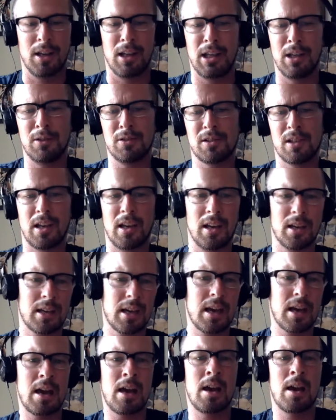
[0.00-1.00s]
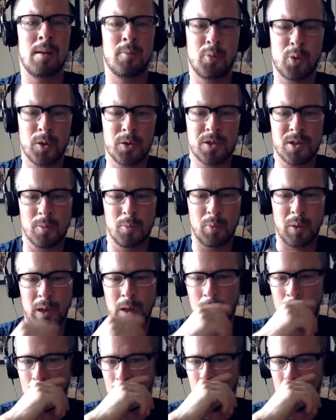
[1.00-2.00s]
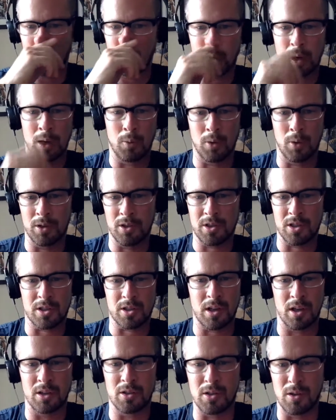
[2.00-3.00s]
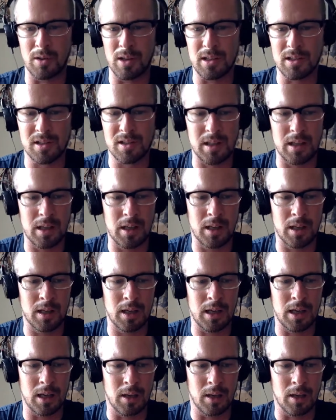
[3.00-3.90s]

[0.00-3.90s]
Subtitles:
he's like, I brewed some beer, and we're just going to do this thing.